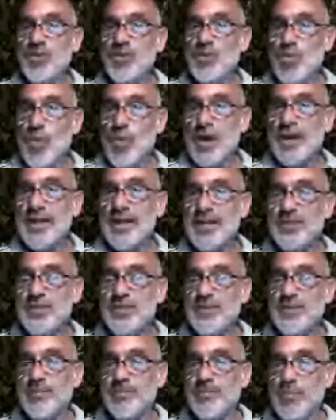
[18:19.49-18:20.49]
to what
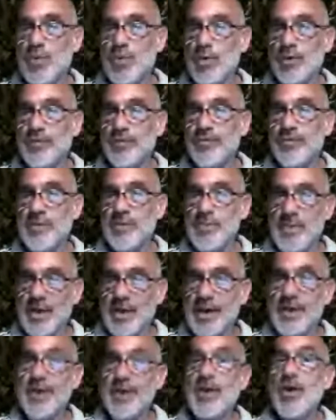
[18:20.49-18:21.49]
is important to
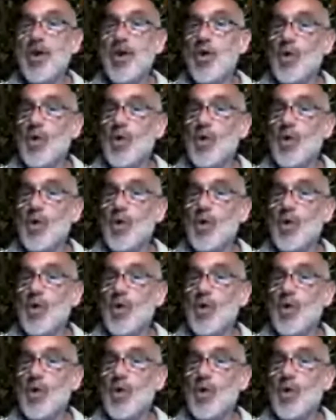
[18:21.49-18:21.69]
me